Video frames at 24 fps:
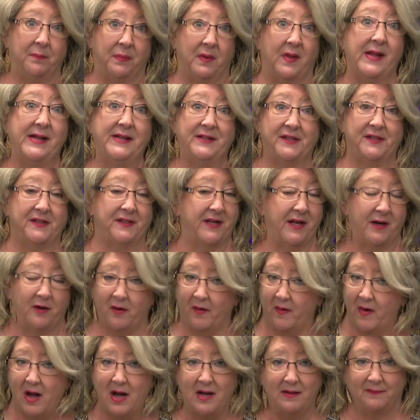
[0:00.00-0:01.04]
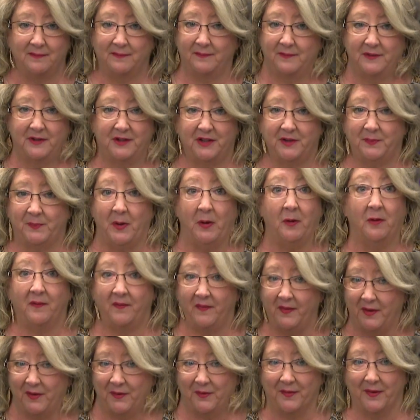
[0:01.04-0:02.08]
places that are not
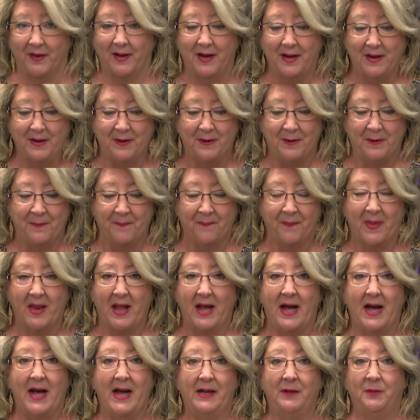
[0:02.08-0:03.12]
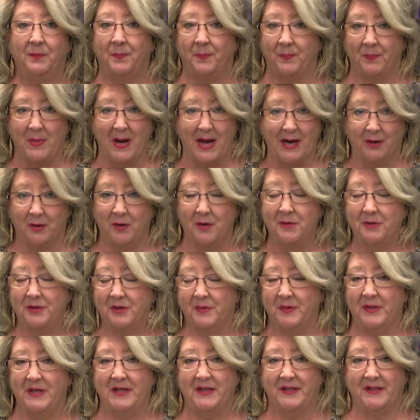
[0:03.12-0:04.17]
spirit filled. I buy
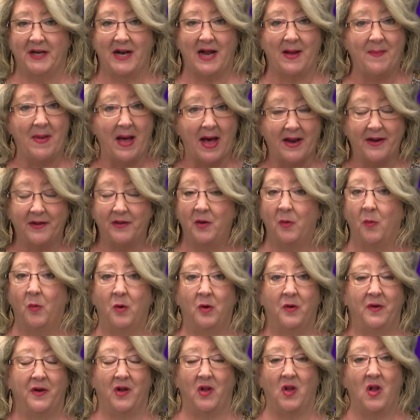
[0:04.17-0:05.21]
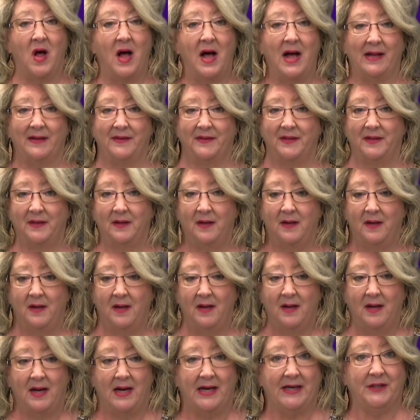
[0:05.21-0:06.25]
groceries and I'm out in the world a lot.
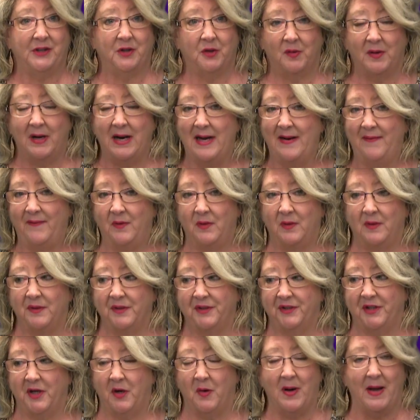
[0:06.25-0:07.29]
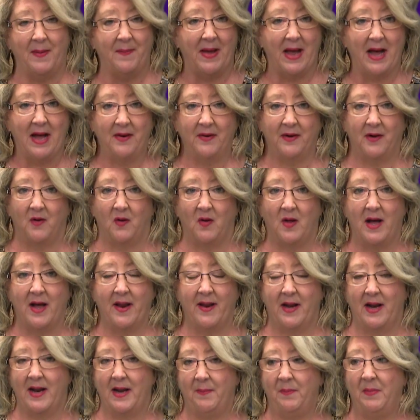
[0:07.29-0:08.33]
I travel, so I'm out a
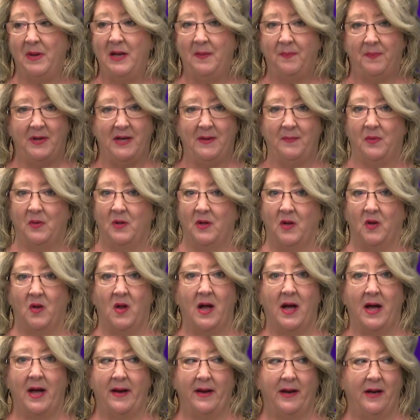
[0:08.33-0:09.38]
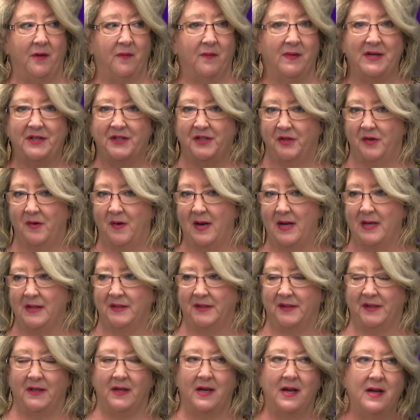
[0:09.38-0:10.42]
lot and I meet people a lot in
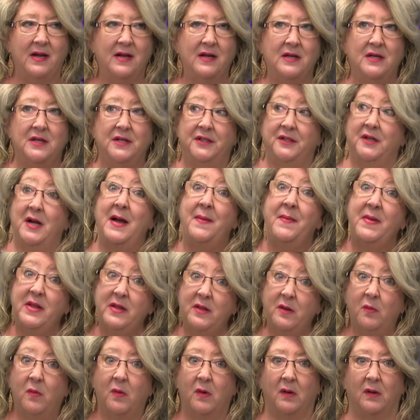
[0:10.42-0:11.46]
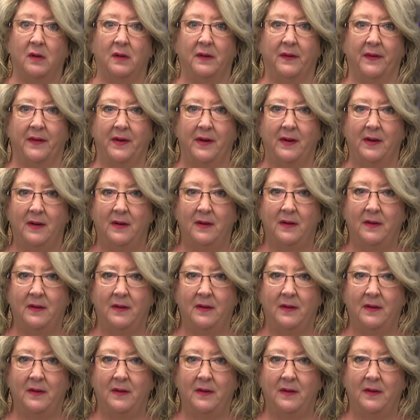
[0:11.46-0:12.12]
restaurants. And so I'm in the world.